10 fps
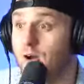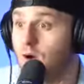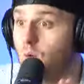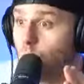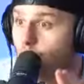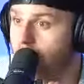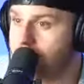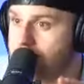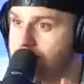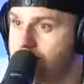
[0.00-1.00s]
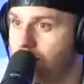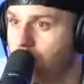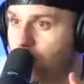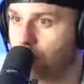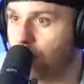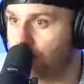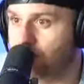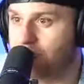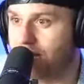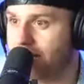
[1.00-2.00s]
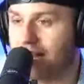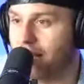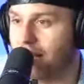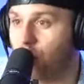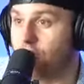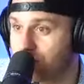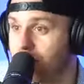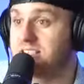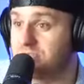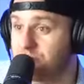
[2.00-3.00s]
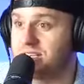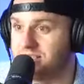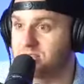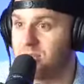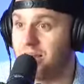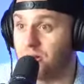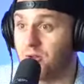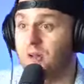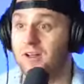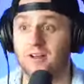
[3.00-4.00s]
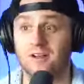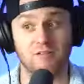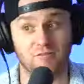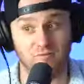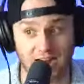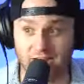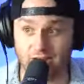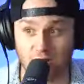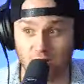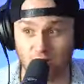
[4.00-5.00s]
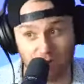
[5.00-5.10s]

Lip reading: What is Zillow and Realtor.com and all these places' business model? Find a home